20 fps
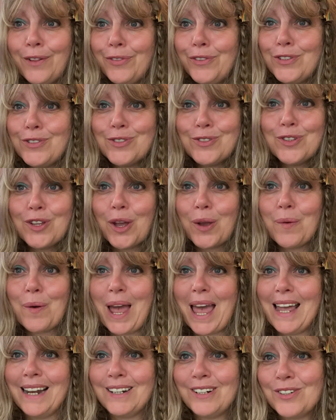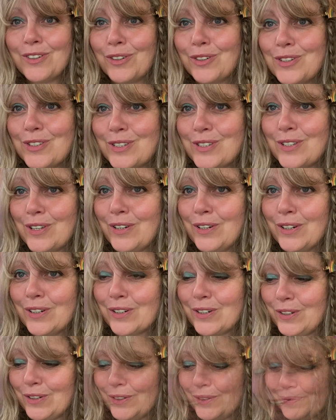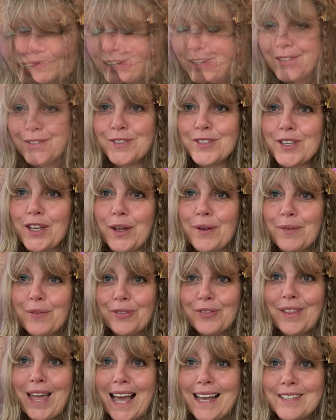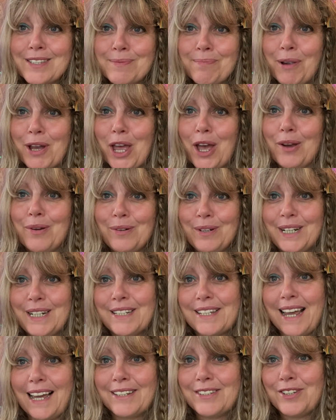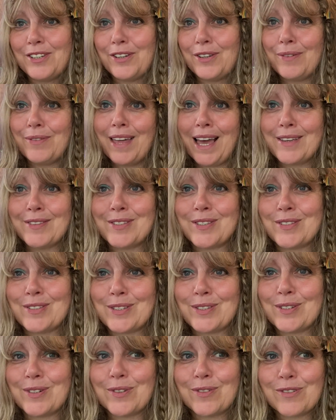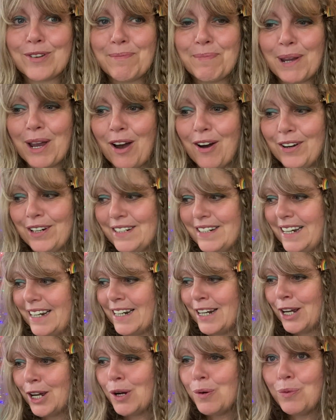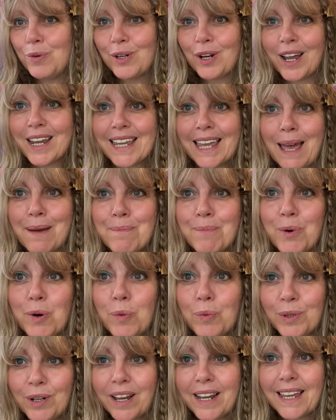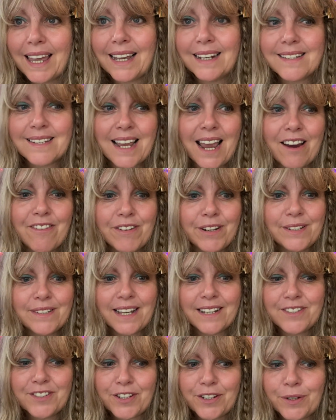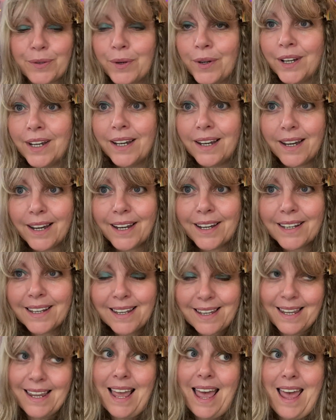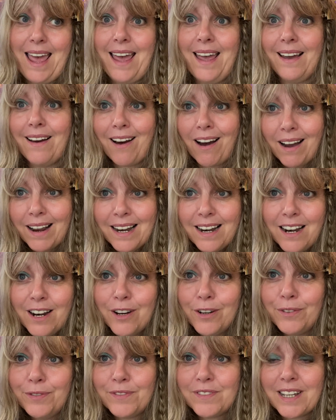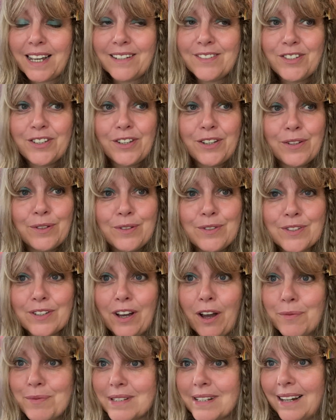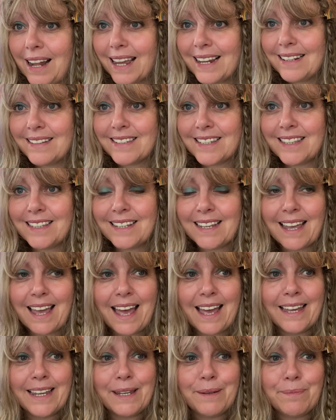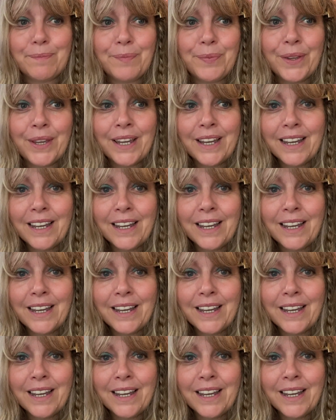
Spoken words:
There's no end on a circle. So that's my only tattoo. That's the story behind it. Would I get more? Would I get a tarot tattoo? Yeah, I love tattoos. I was late to the game.